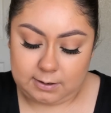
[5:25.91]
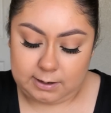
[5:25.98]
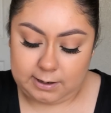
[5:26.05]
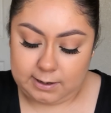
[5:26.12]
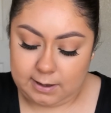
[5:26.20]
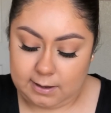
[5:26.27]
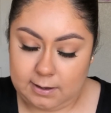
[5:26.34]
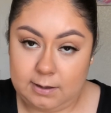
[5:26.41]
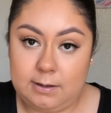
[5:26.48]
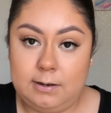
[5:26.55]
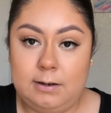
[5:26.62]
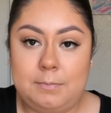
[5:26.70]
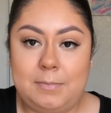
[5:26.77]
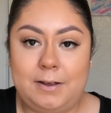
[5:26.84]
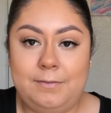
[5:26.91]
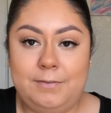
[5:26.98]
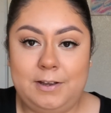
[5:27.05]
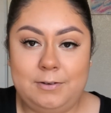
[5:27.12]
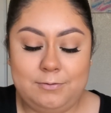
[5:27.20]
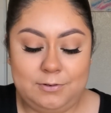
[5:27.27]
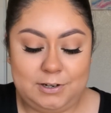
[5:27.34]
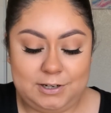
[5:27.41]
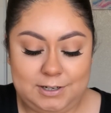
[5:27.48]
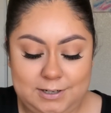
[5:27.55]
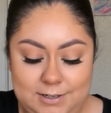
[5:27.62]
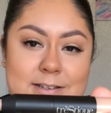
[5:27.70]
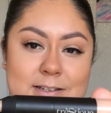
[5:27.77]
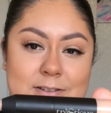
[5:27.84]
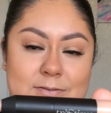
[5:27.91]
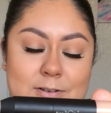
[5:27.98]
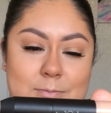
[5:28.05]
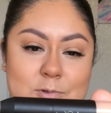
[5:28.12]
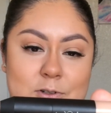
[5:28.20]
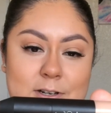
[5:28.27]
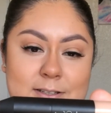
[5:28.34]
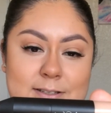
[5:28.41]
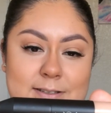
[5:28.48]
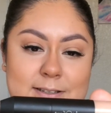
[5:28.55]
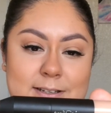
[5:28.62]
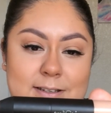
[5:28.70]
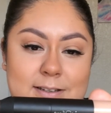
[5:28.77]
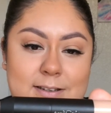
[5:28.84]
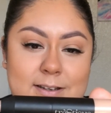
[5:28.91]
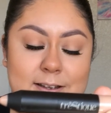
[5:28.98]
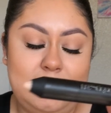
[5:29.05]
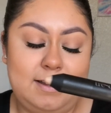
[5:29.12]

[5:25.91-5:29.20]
And my favorite is from Trèstique